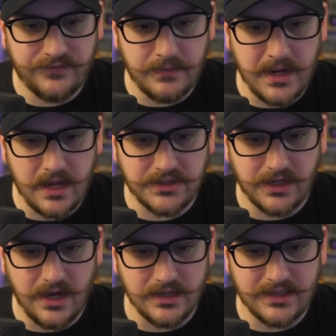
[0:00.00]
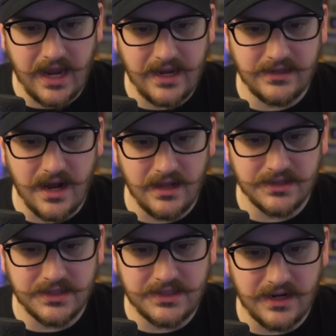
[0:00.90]
Fibonacci. Cost
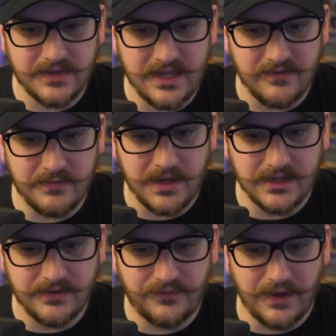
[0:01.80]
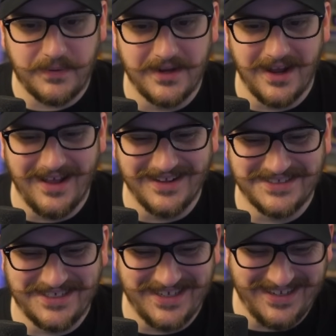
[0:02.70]
$8 instead of 7 because of Fibonacci.